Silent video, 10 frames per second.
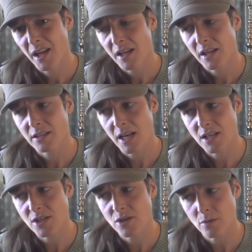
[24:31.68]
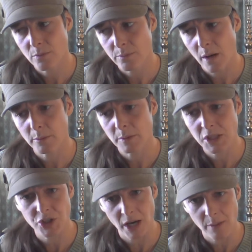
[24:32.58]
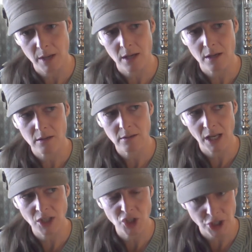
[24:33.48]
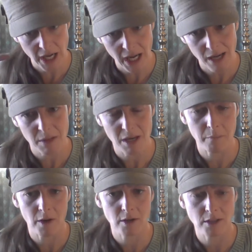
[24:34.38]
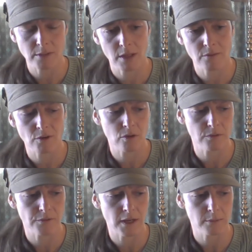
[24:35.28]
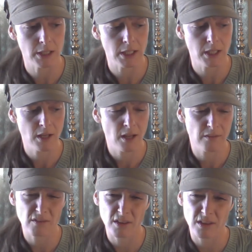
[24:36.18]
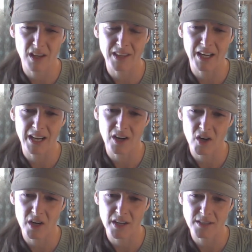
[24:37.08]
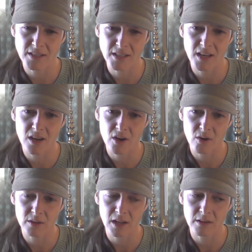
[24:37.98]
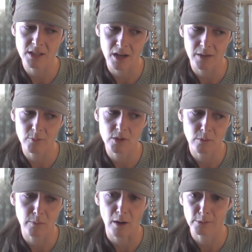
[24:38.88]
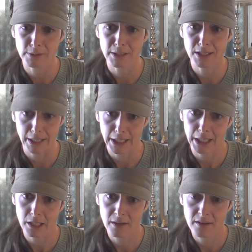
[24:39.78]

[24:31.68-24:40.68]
it takes you probably shaming that shame and embarrassment of your own family you ever thought that arrogance and ego at that time when you were probably a kid